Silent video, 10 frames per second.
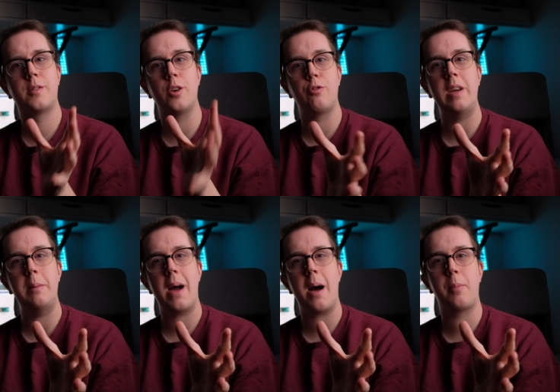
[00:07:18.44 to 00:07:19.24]
To
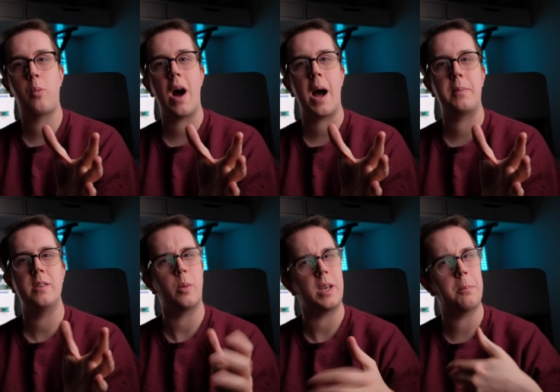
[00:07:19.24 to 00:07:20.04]
remap what
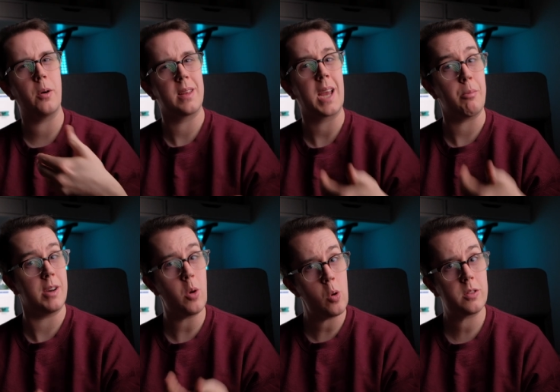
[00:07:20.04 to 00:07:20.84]
happens when you put the camera
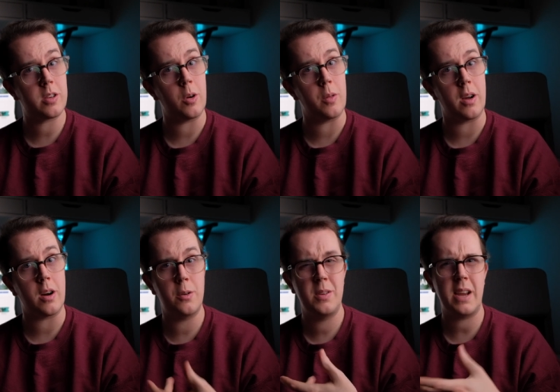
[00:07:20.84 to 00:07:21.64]
in auto
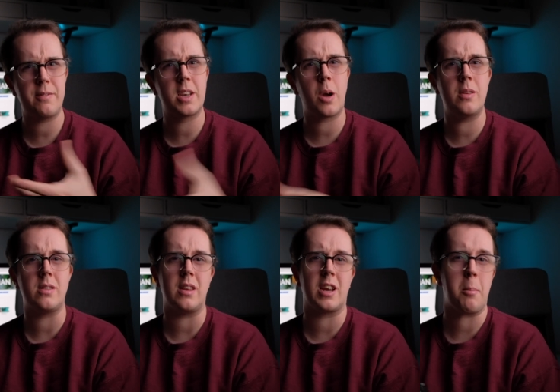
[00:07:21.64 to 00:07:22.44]
though, you have to go
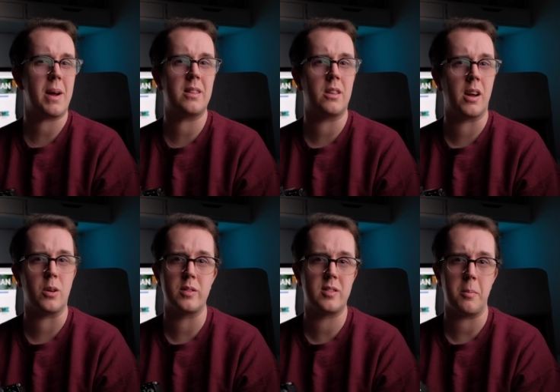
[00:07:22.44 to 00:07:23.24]
into the command
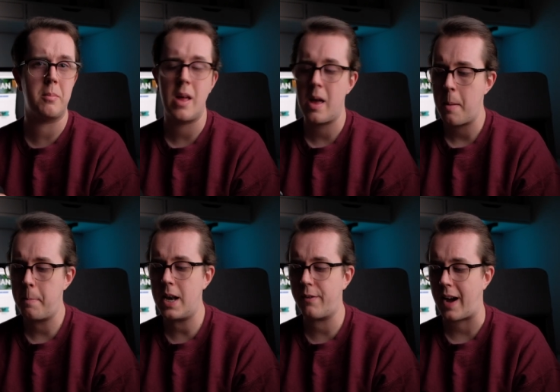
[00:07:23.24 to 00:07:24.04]
dials. It's a
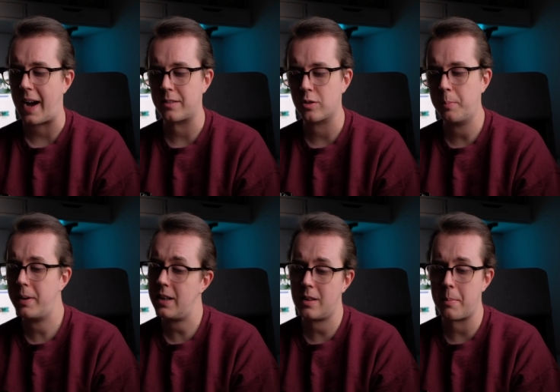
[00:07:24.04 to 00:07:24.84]
bit of a hassle,
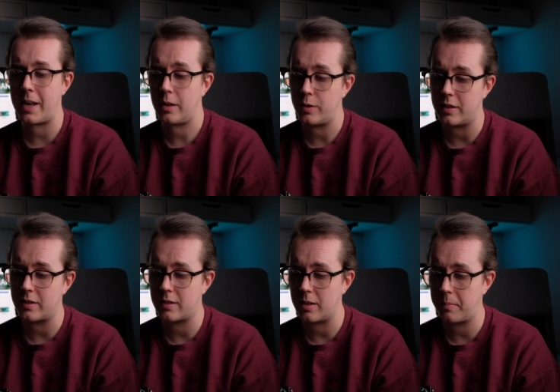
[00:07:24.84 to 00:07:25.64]
but in the menu
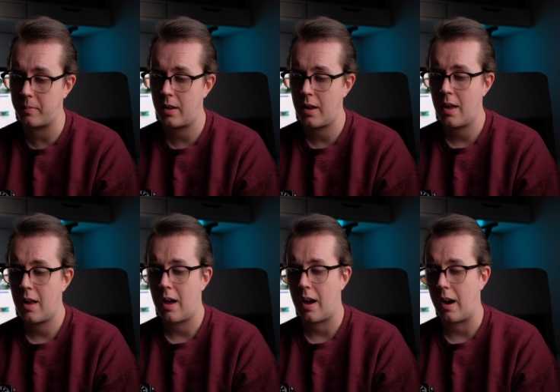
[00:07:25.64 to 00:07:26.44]
system,
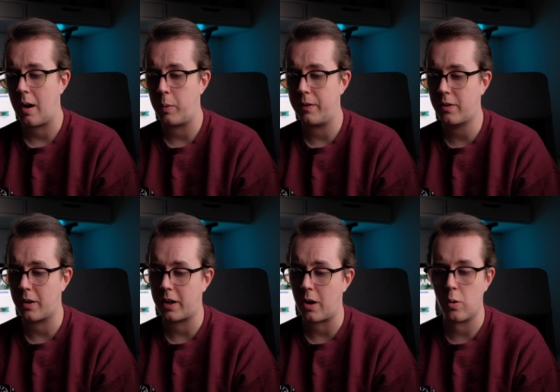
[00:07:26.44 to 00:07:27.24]
uh, we've got
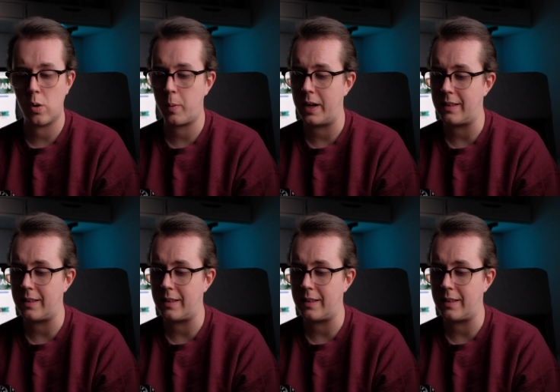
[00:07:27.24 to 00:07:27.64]
to go all the way